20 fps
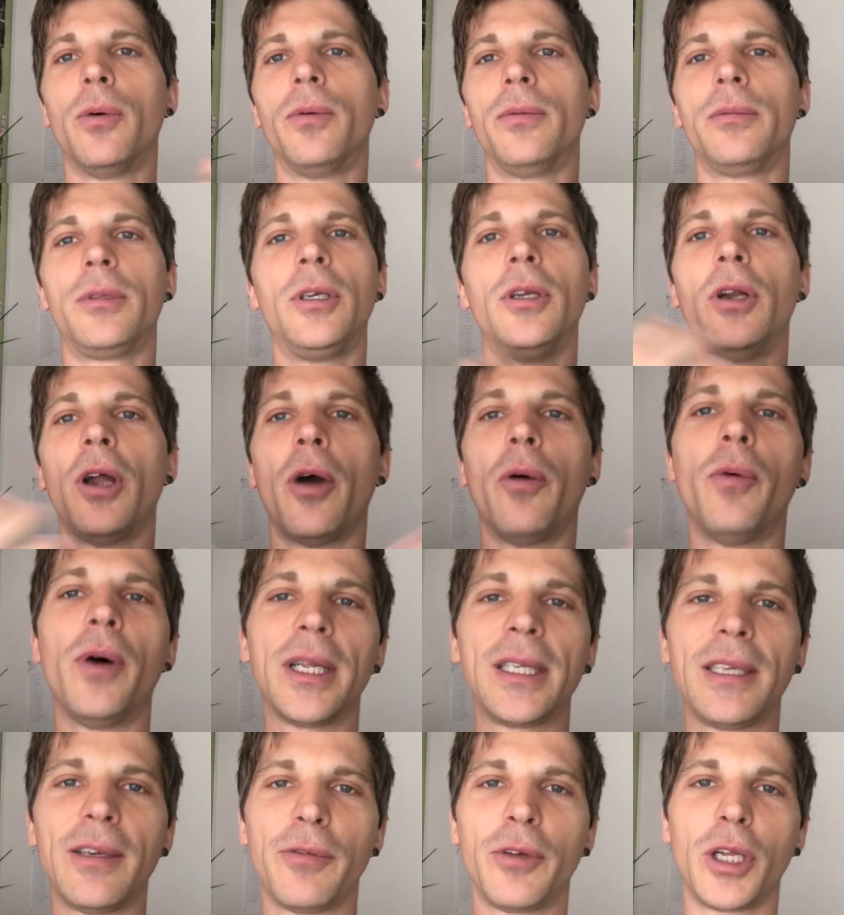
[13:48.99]
you know,
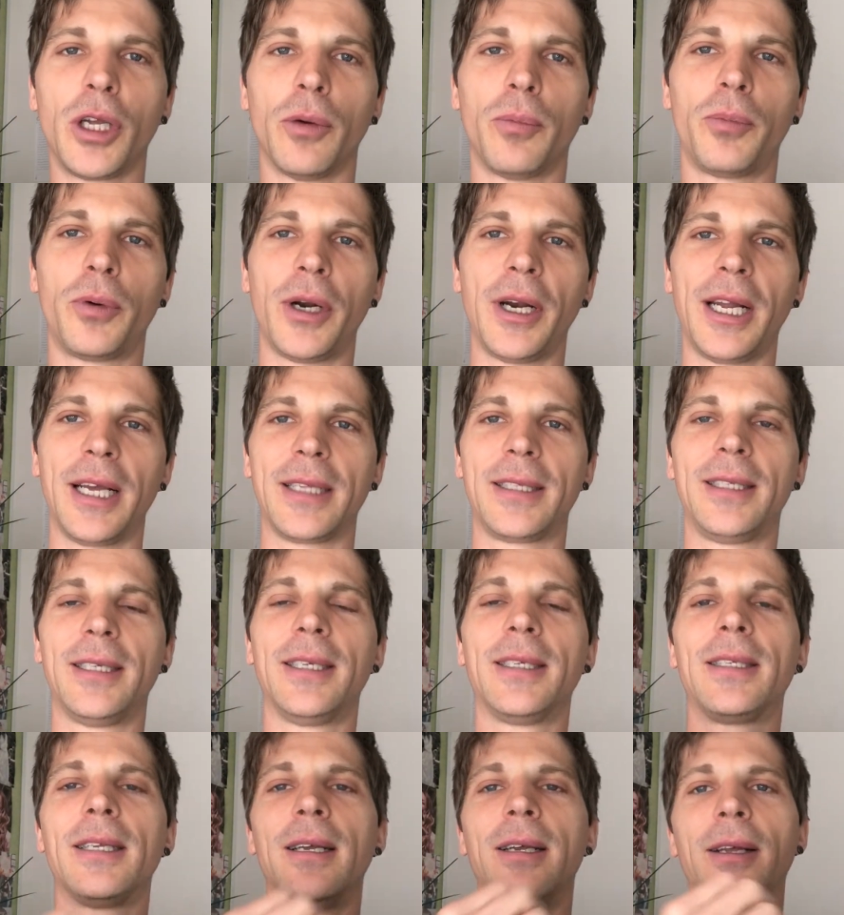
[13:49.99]
whatever your product
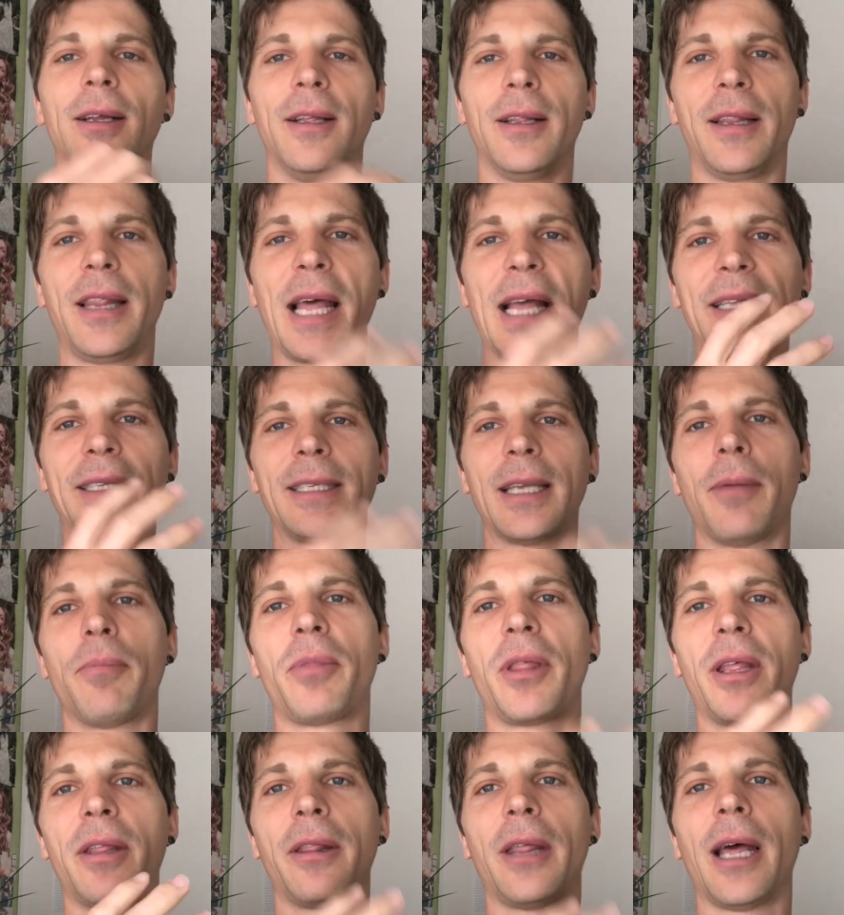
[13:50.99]
is, that's
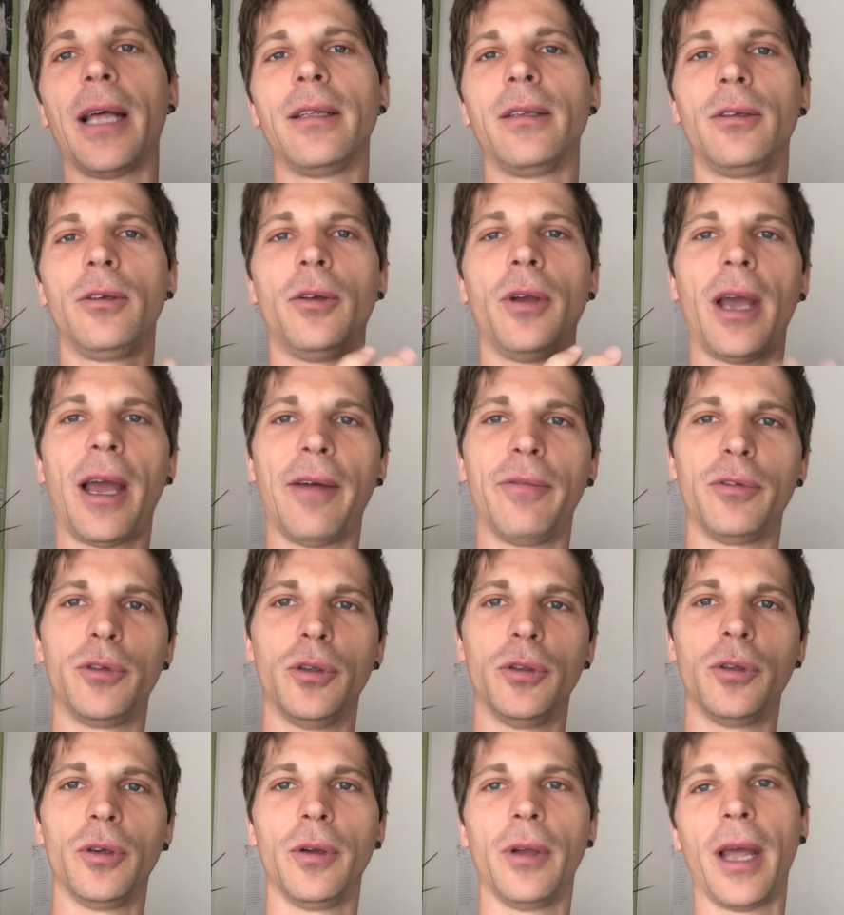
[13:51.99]
something that you have
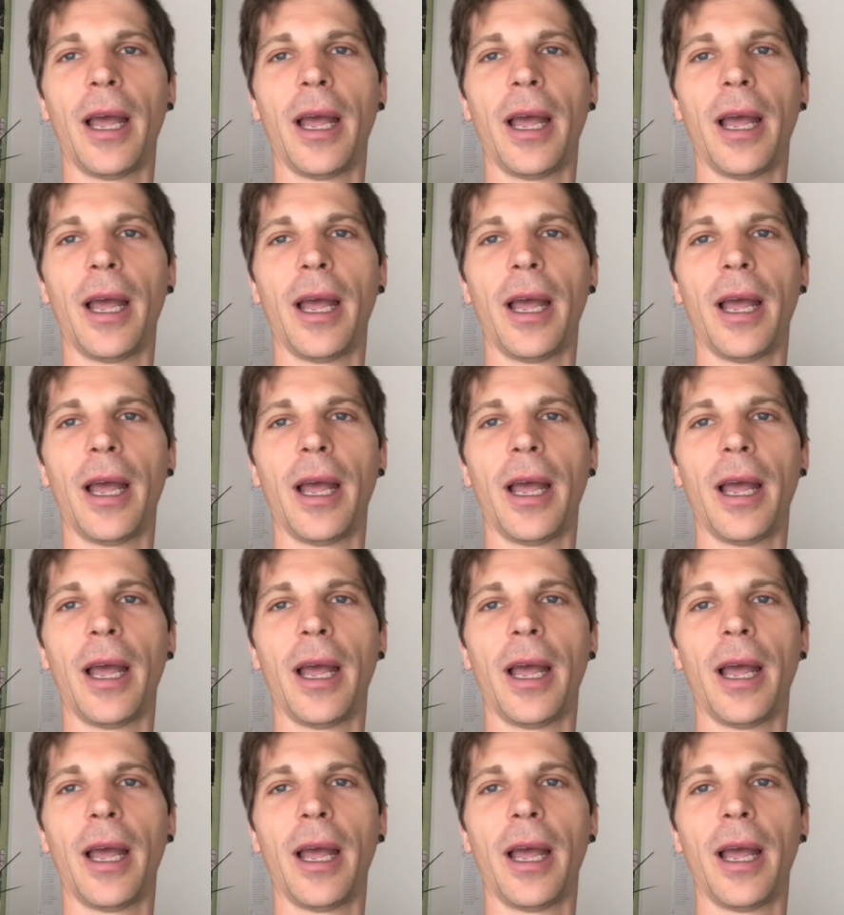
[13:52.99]
to do.